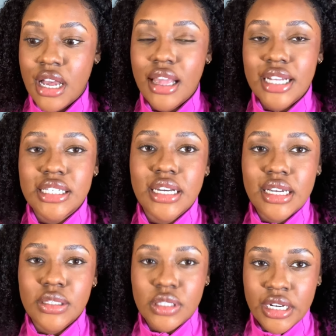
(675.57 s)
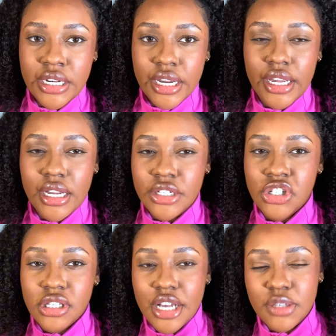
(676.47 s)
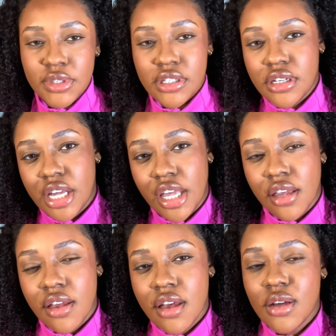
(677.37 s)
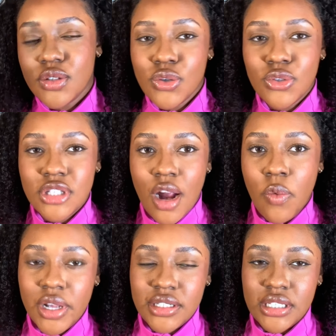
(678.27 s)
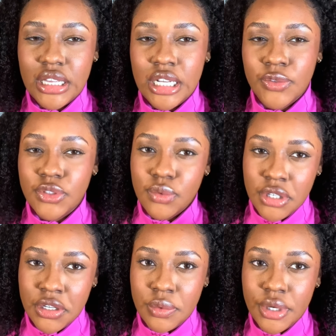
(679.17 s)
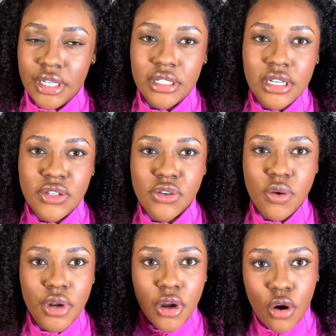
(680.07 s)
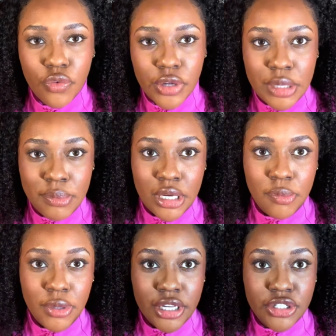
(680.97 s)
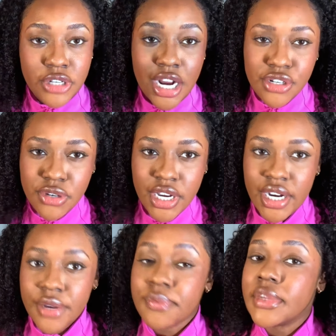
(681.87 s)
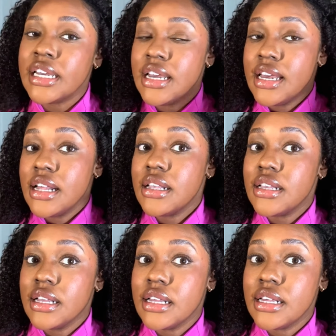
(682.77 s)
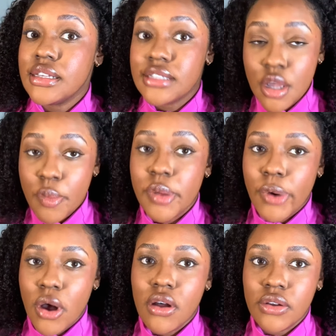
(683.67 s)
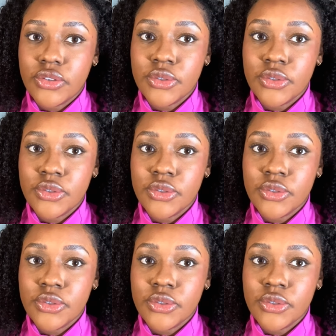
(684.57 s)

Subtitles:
like today's Sunday, and it should last me till like Tuesday or Wednesday, and then I'll do another one because you don't want to overly manipulate your natural hair because then you'll be bald.